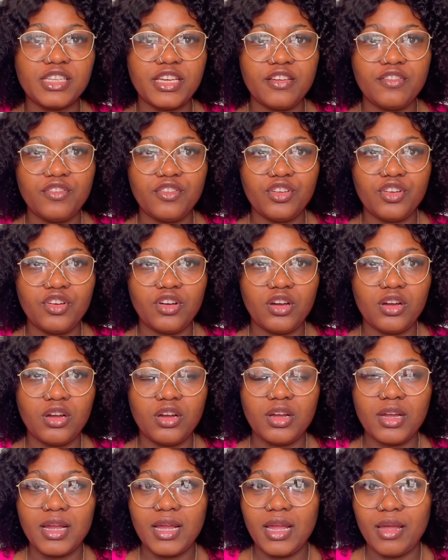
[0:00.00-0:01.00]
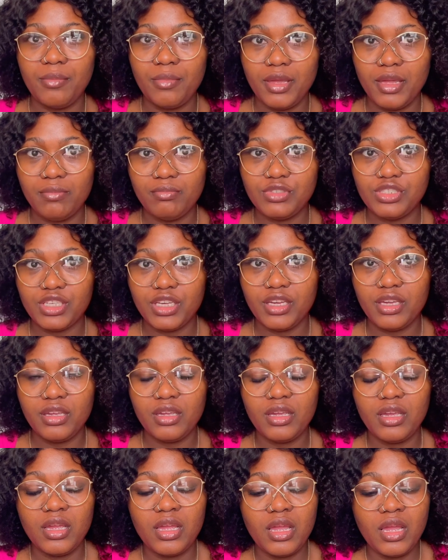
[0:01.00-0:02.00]
time viewer, I'm MJ,
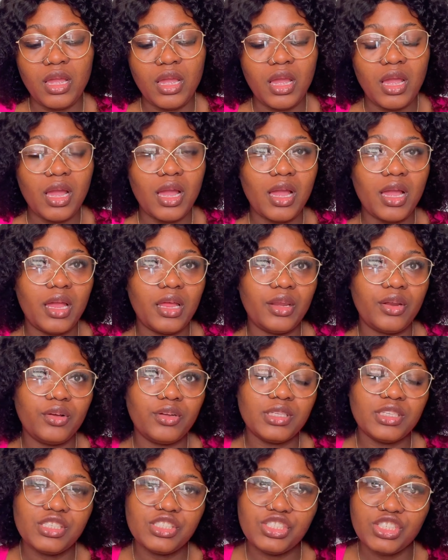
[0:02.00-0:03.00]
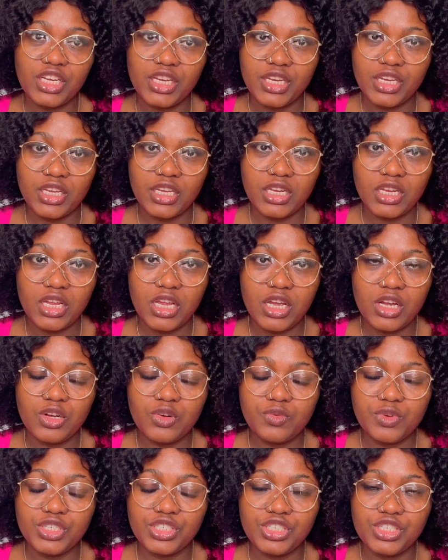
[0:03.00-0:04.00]
and on this channel I
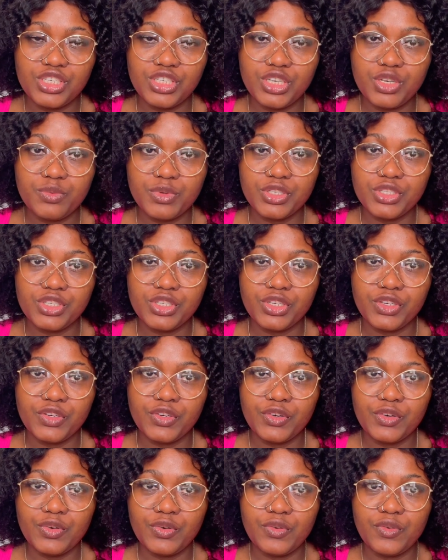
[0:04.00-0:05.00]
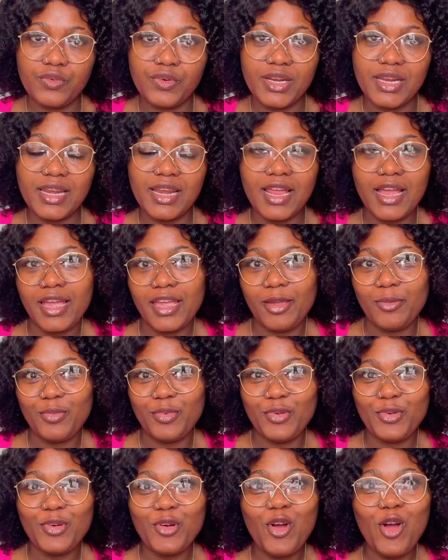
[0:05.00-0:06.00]
always share with you
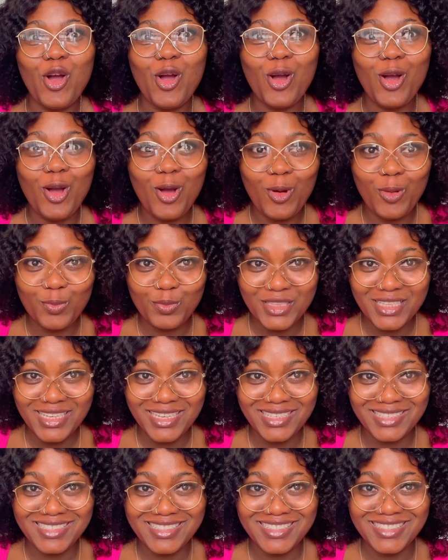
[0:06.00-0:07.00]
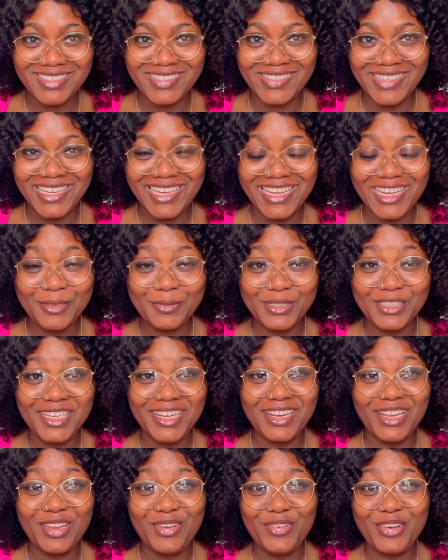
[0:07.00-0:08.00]
reliable updates, okay?
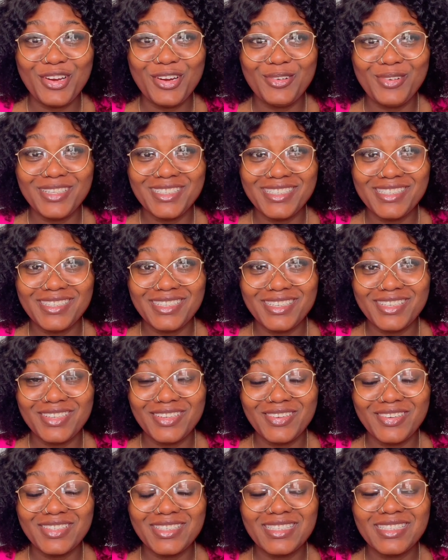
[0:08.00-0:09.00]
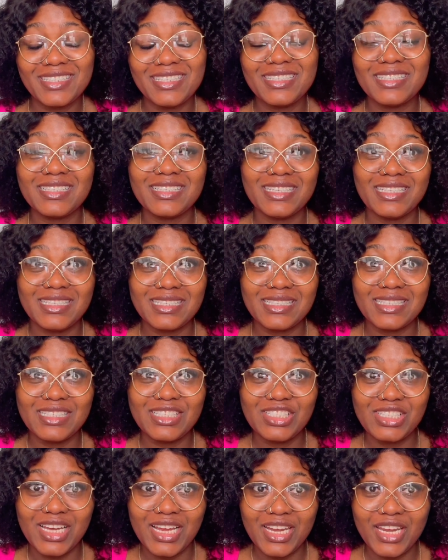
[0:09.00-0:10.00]
Especially if you're a registered nurse, this is the
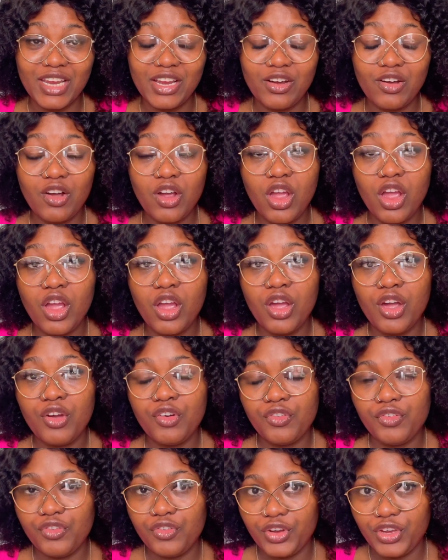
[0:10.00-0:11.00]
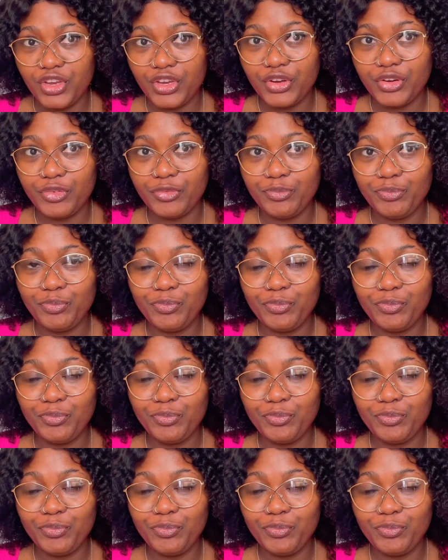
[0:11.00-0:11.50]
channel for you.